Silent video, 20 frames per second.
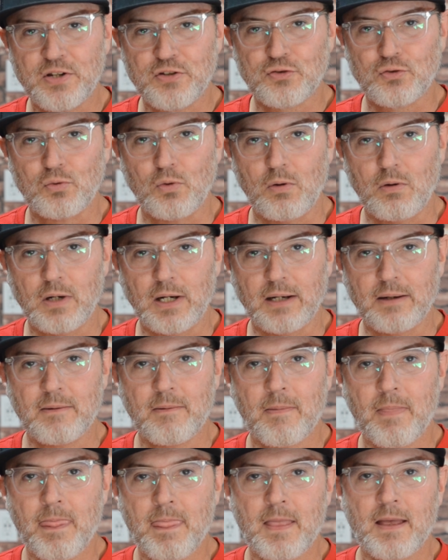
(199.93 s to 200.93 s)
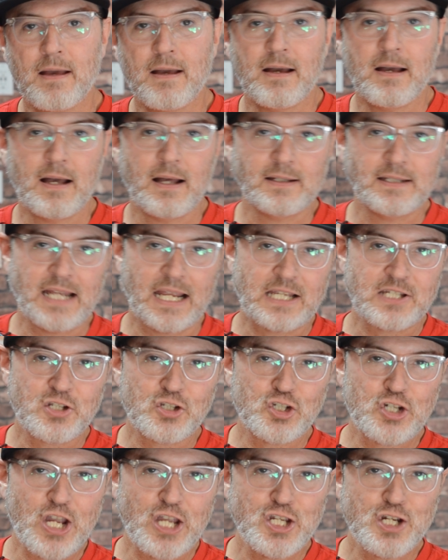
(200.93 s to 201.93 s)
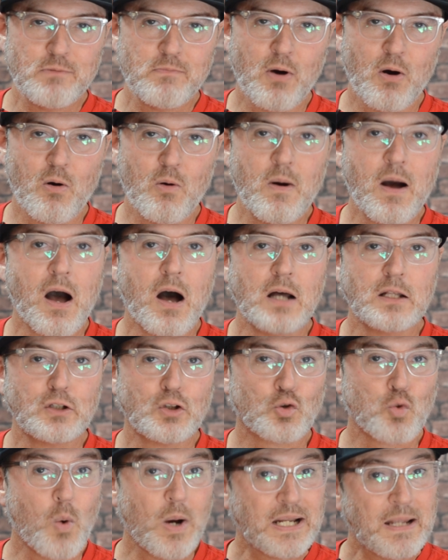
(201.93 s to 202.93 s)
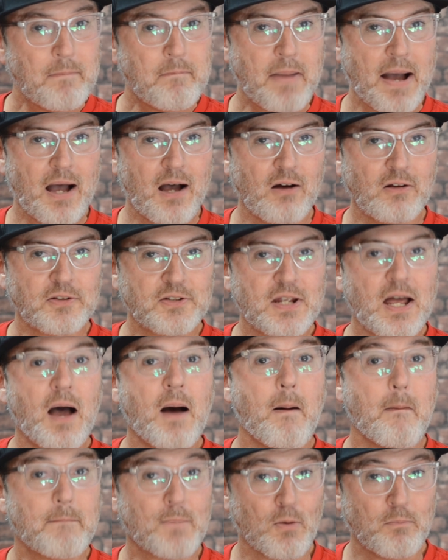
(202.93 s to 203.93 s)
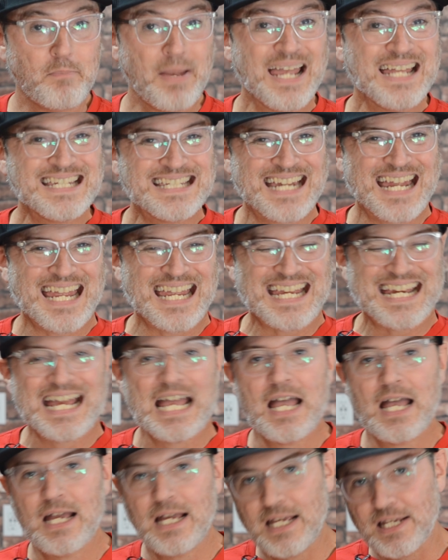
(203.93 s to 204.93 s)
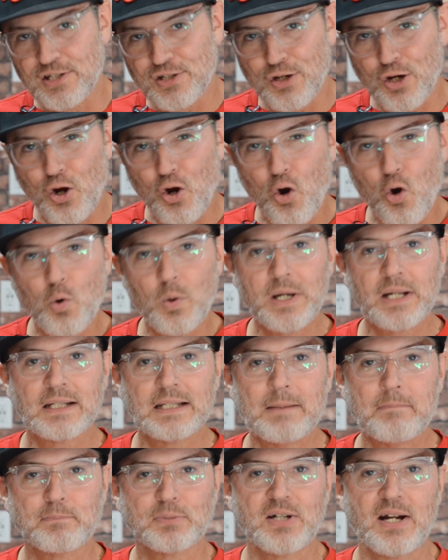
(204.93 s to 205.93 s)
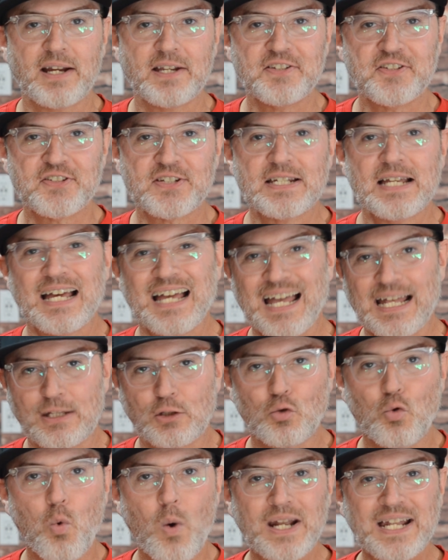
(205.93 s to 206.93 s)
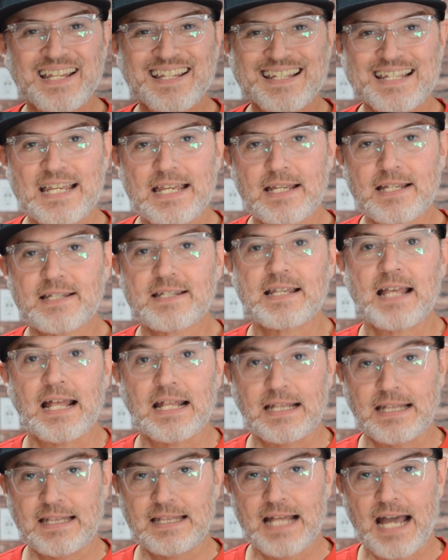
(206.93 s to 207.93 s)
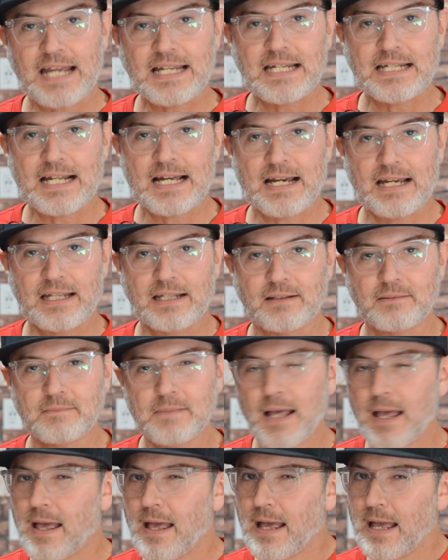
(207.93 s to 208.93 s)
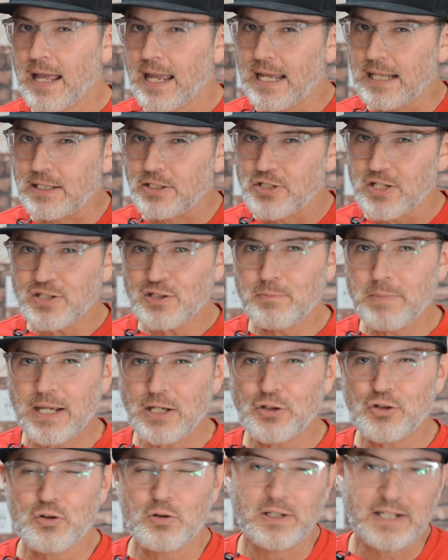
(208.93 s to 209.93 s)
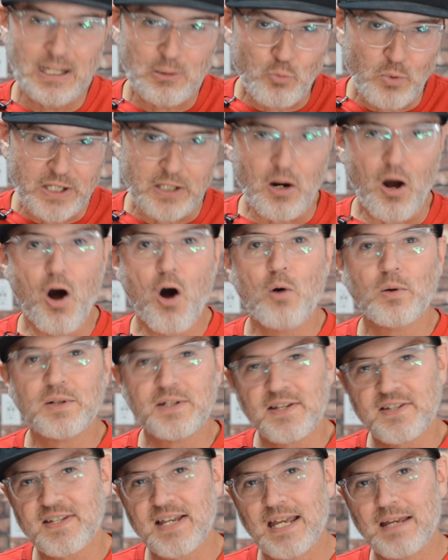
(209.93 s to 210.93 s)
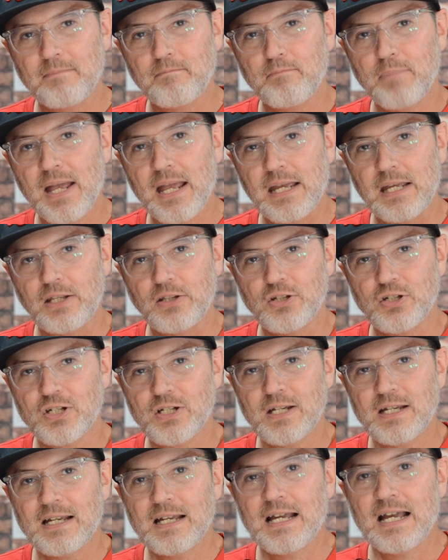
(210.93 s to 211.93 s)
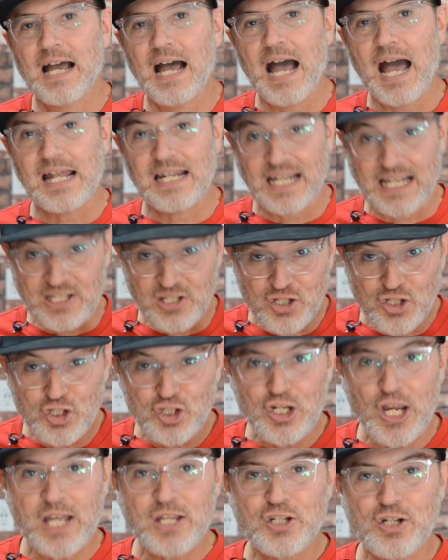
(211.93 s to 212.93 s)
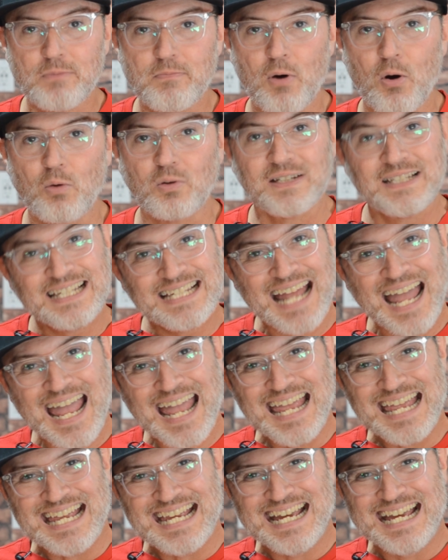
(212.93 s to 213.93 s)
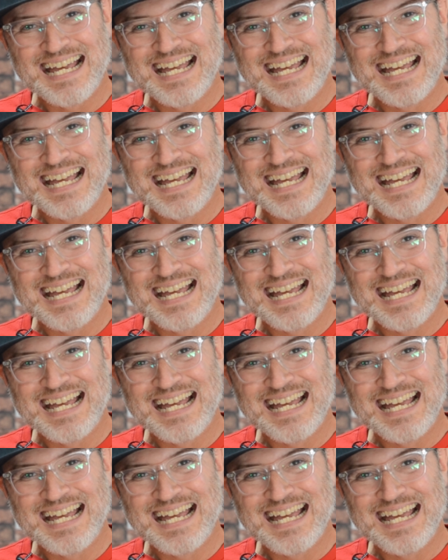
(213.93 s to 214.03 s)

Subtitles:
store, an exchangeable 20-pound propane tank is currently priced at $26.99. And just to make sure that we're all on the same page, an exchangeable tank